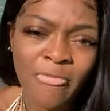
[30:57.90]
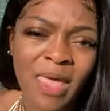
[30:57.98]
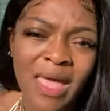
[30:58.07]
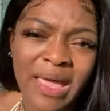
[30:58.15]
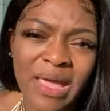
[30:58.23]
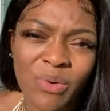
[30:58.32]

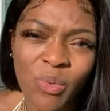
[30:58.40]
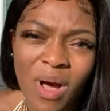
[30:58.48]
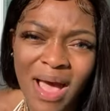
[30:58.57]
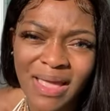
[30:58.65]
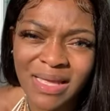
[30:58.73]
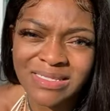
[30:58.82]
and
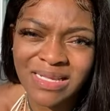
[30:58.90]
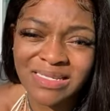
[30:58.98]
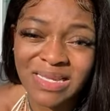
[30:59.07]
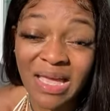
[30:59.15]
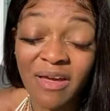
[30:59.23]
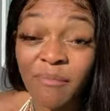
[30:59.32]
why it's a
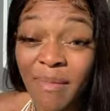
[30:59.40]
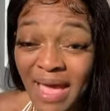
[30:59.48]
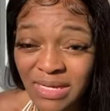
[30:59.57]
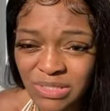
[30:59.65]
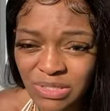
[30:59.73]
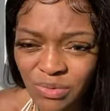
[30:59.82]
day of
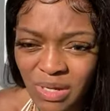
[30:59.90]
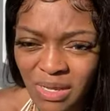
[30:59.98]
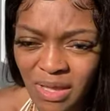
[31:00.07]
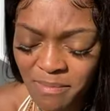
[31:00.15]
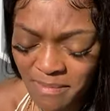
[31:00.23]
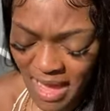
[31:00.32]
mastery
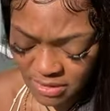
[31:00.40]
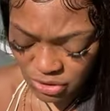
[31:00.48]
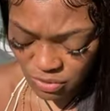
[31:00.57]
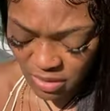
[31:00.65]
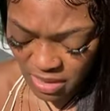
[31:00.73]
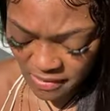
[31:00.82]
and
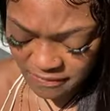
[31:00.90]
mastery of